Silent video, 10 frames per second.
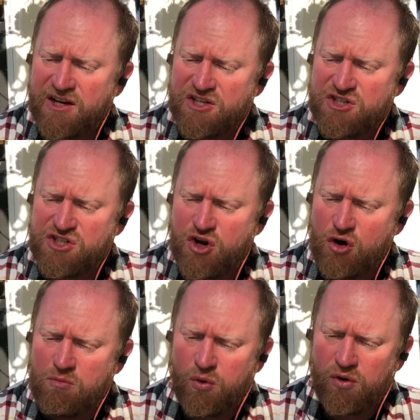it is
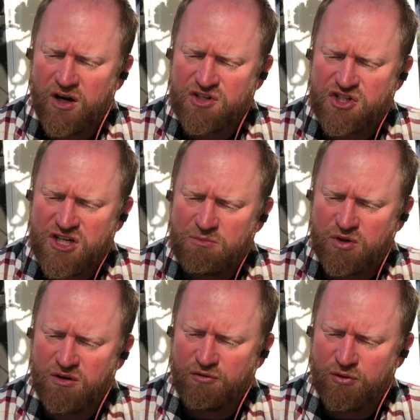no more
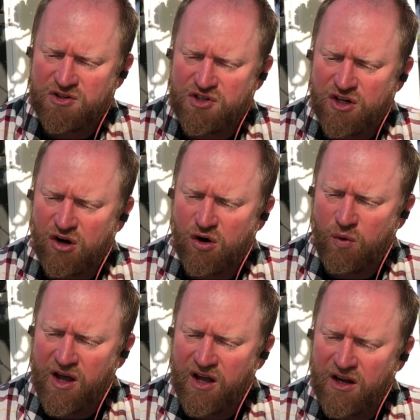unseemly for us to go
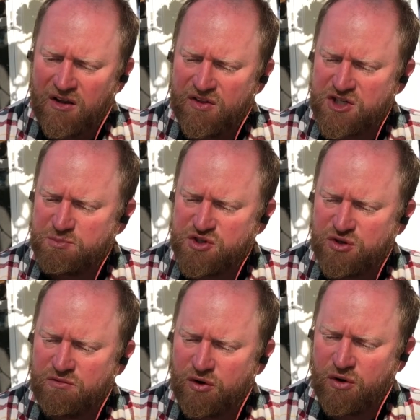away and thus
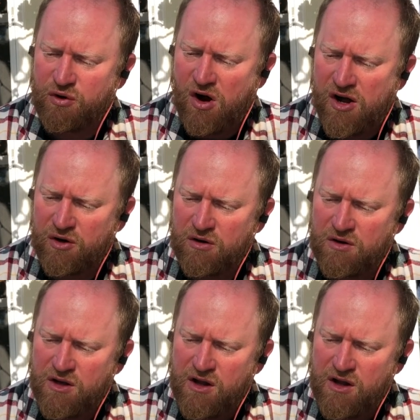preserve our own honor